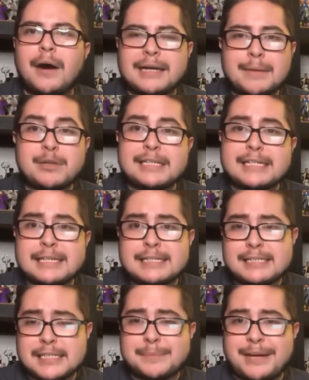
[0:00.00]
Kimberly
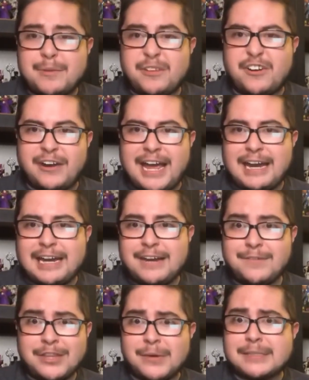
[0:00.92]
is displayed with her head,
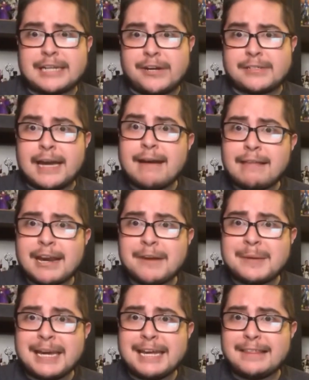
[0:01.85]
even though it scares the hell out
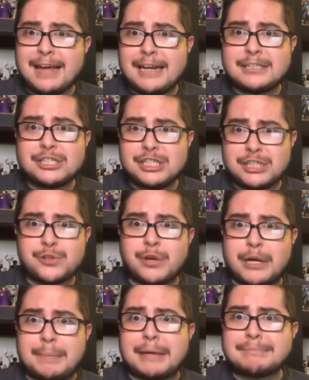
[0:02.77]
of me that she's
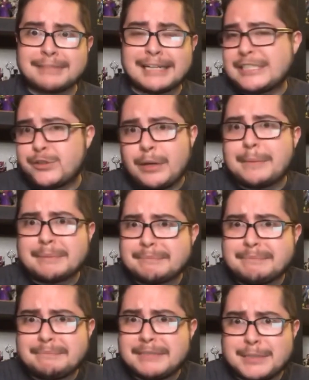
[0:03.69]
creepy. Like, it's creepy.
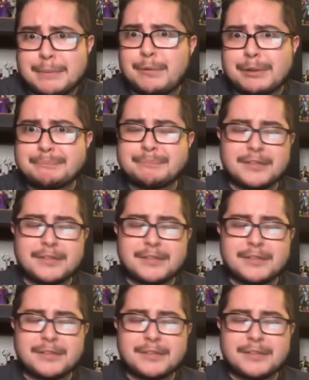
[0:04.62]
Let's be real.